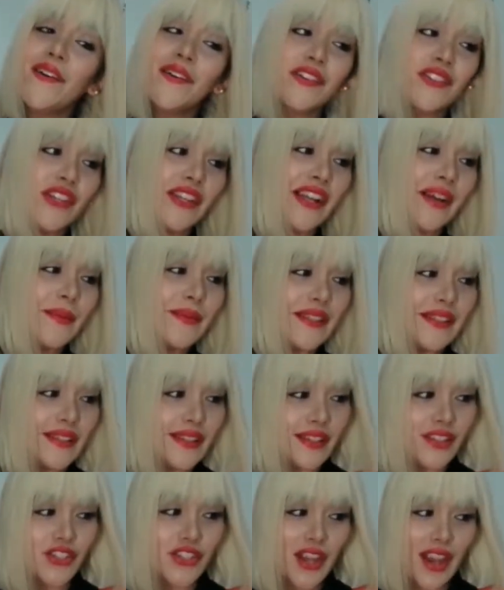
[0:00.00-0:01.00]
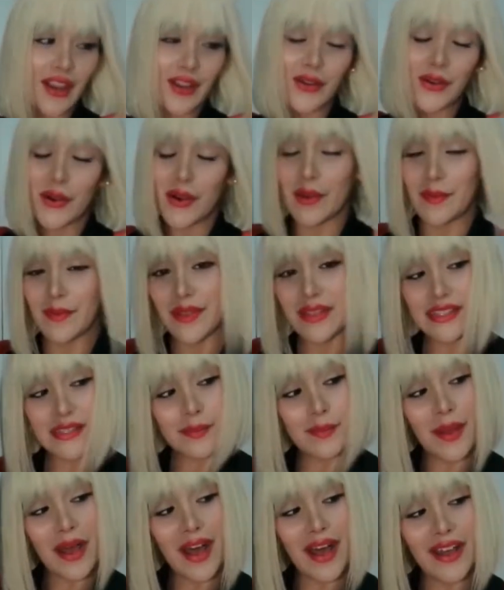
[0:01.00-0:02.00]
She comes in this
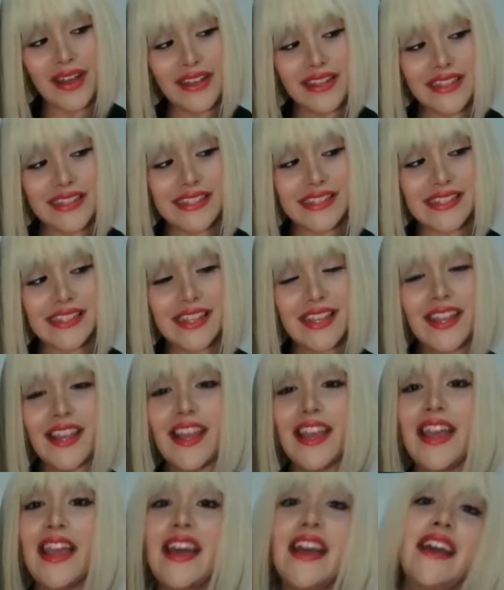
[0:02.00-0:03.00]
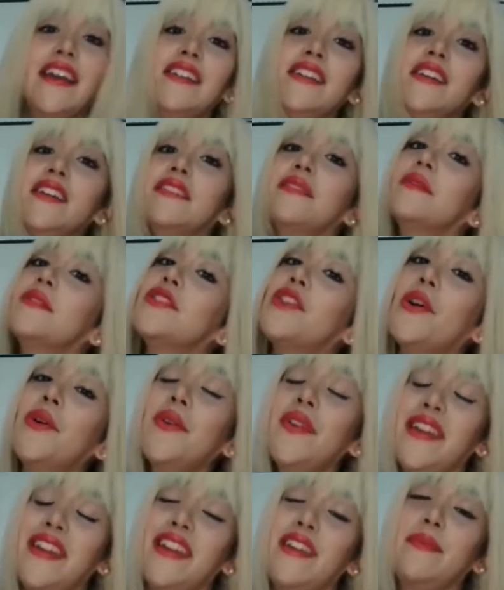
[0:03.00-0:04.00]
ginormous box. And
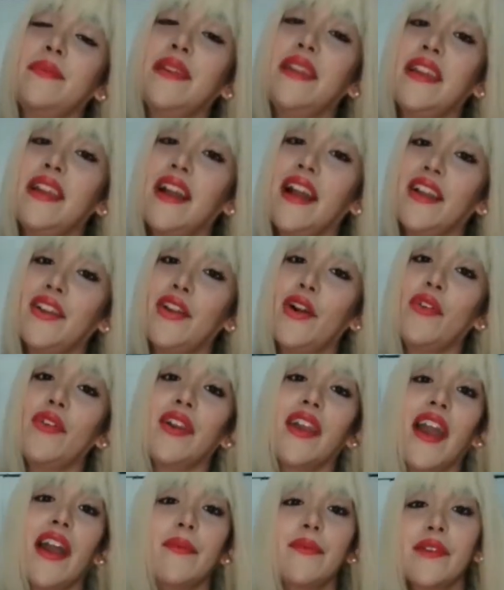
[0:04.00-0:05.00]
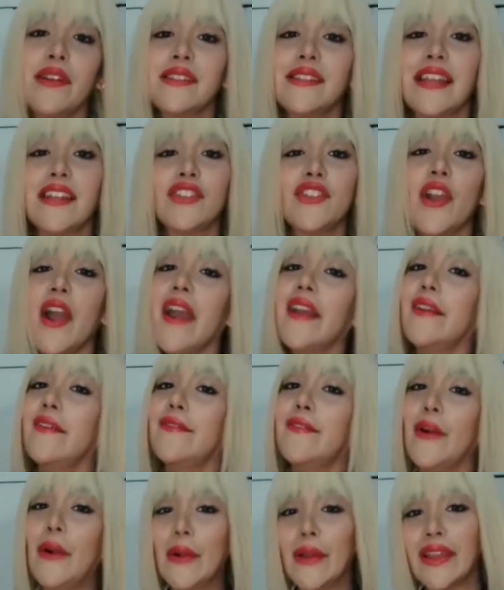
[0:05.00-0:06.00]
don't hate me. I know the camera is like trying to
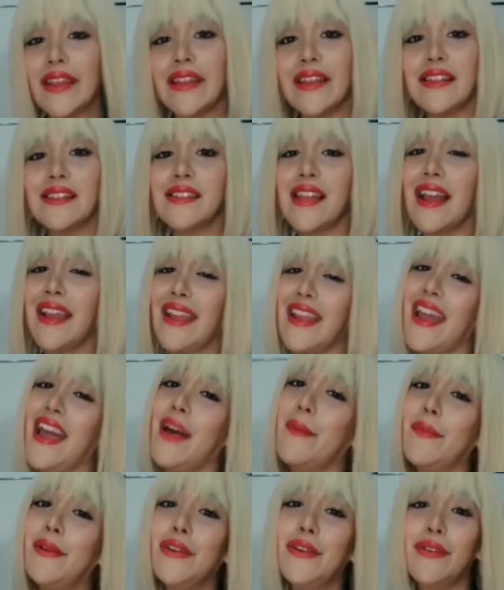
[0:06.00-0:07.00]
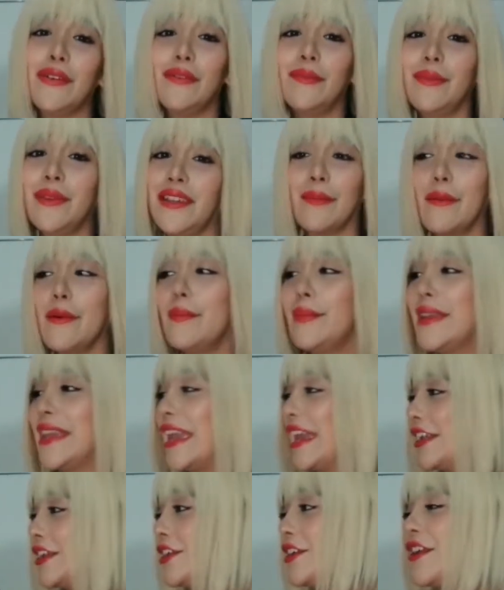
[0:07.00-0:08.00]
focus. I am a newbie. I'm a
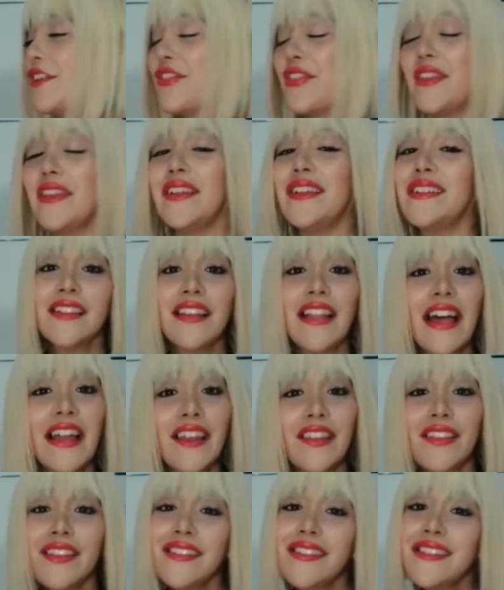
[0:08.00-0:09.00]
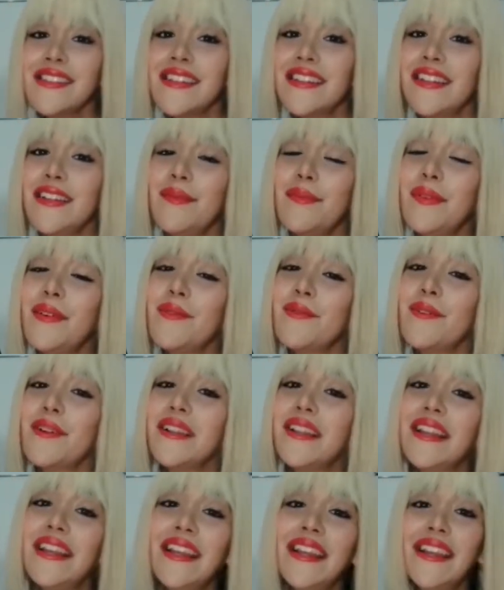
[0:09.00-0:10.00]
beginner at this. A lot of this is going to be
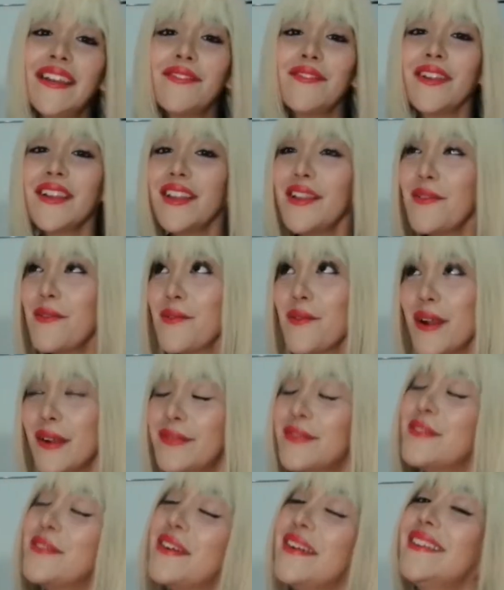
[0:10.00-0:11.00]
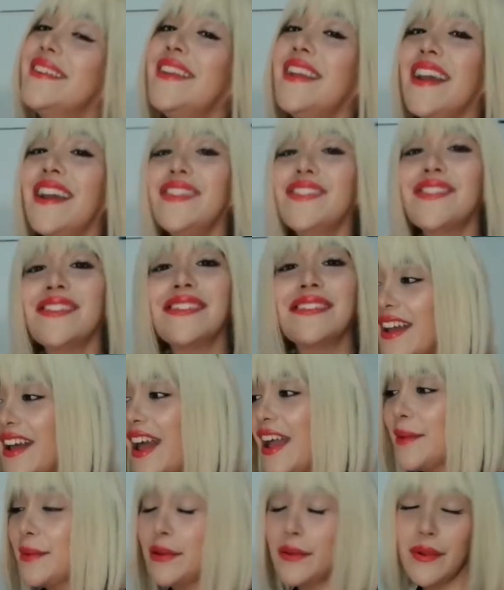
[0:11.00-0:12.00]
really, really rough around the edges.
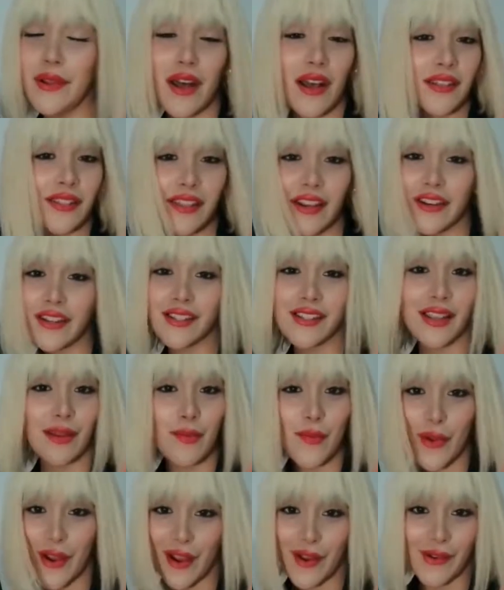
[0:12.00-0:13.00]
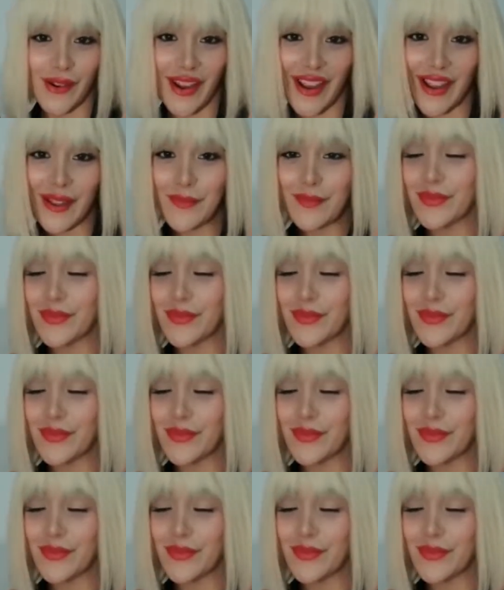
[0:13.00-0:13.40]
I mean, we all start somewhere, right?